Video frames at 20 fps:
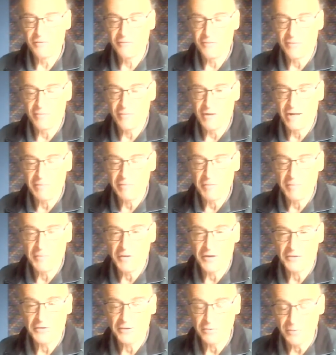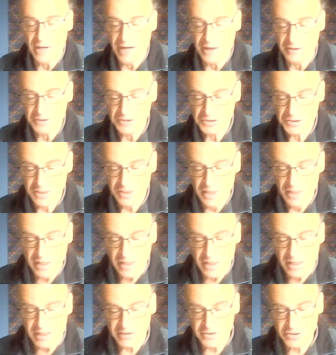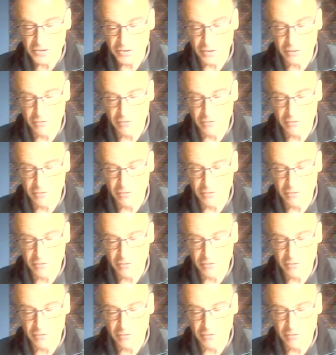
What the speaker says: Labour Party ranks. And so the